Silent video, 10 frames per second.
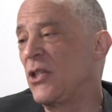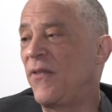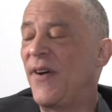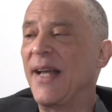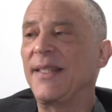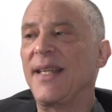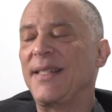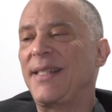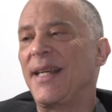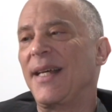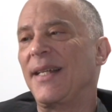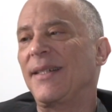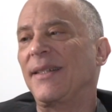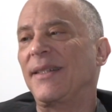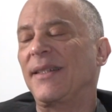so finally I said,
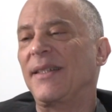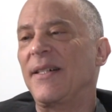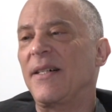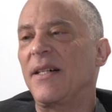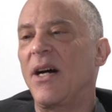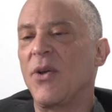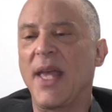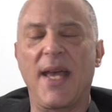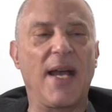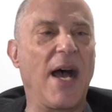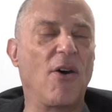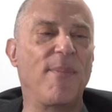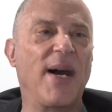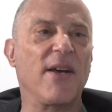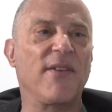okay, how
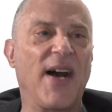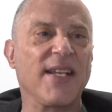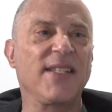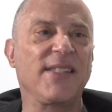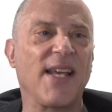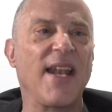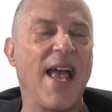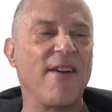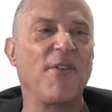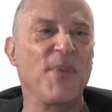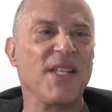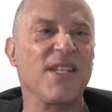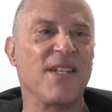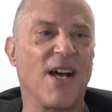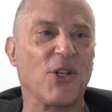about if I can sign
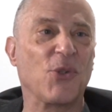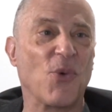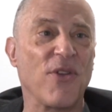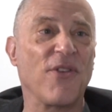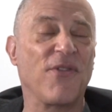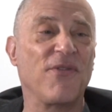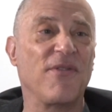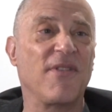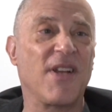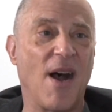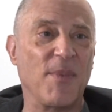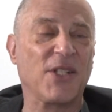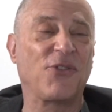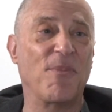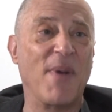$500,000 worth of
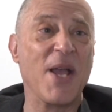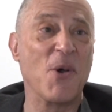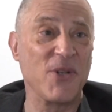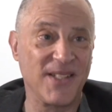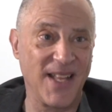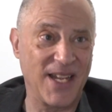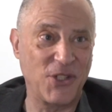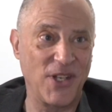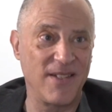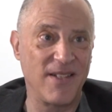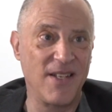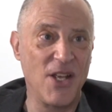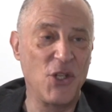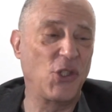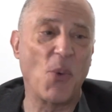comics from my own collection,
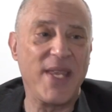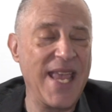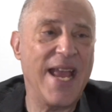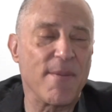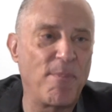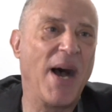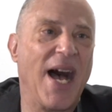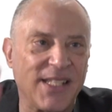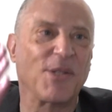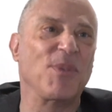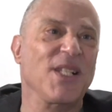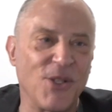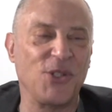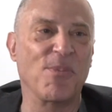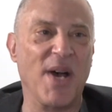so we can't possibly
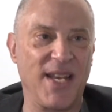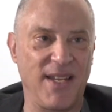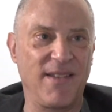lose money.